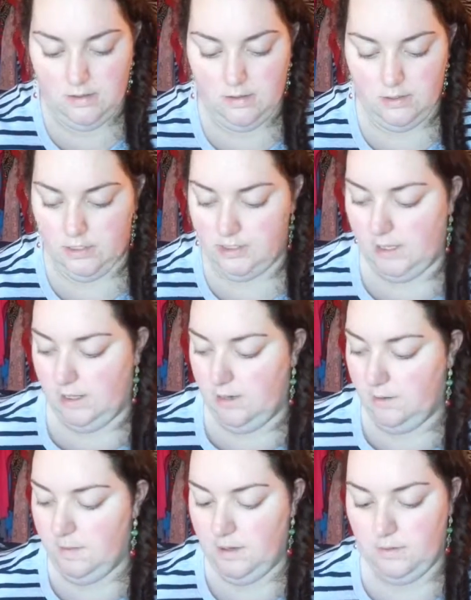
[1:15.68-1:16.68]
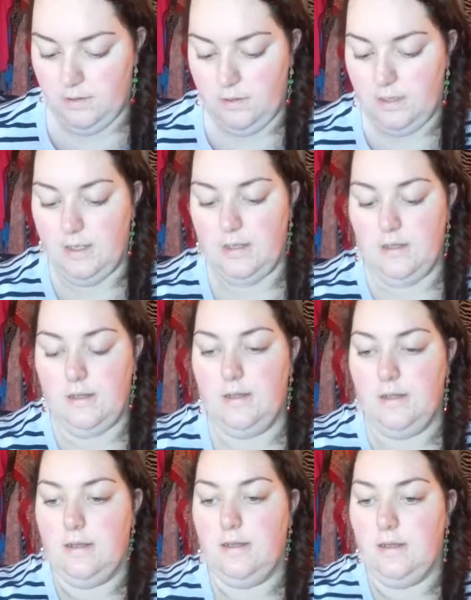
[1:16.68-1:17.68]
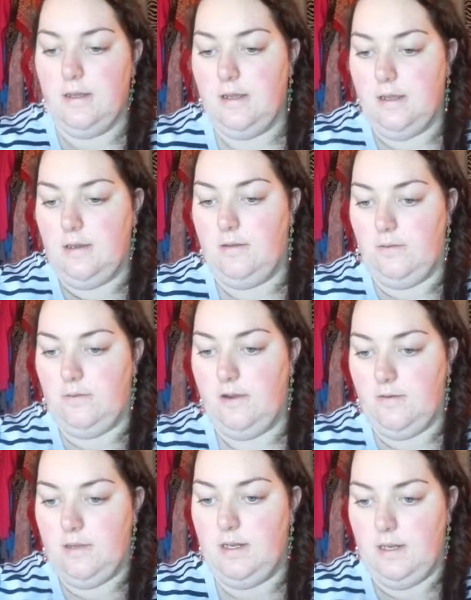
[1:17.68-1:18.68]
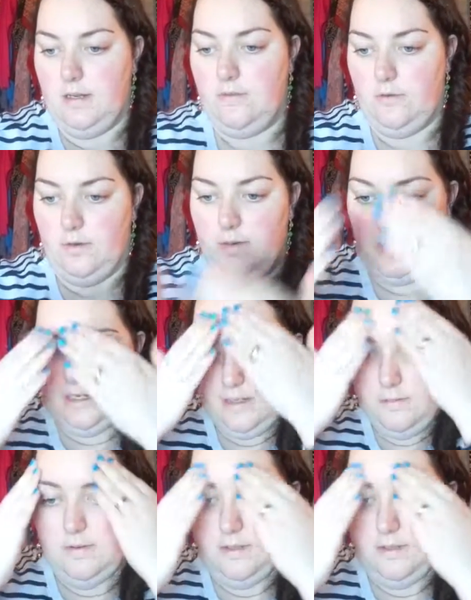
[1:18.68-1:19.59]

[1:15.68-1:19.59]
Just a little bit will do you. Rub it in, warm it up.